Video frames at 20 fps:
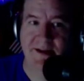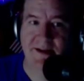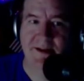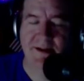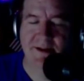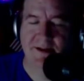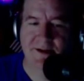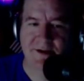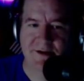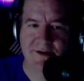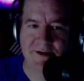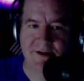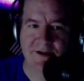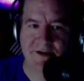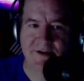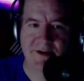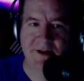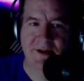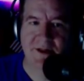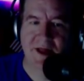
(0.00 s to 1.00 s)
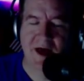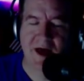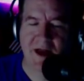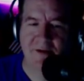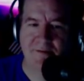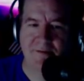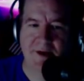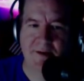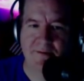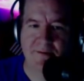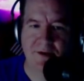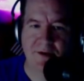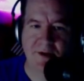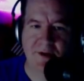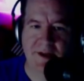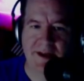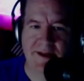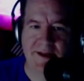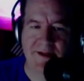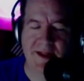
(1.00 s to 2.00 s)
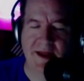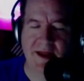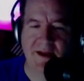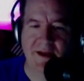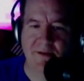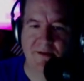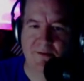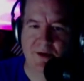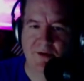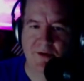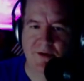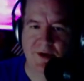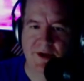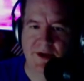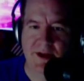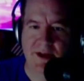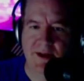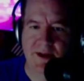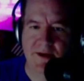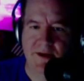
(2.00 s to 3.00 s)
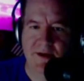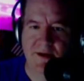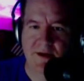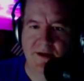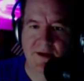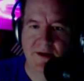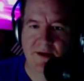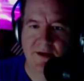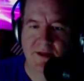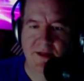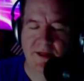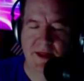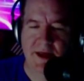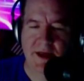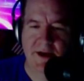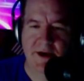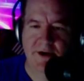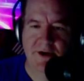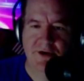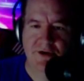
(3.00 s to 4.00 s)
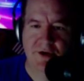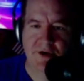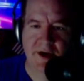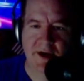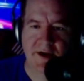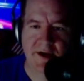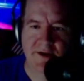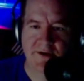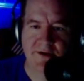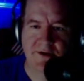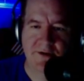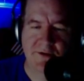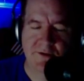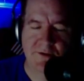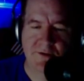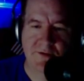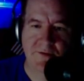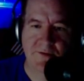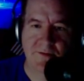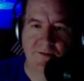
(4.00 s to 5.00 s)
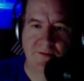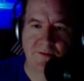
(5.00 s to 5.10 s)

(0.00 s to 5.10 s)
that there's just a lot of people in that community that are trying to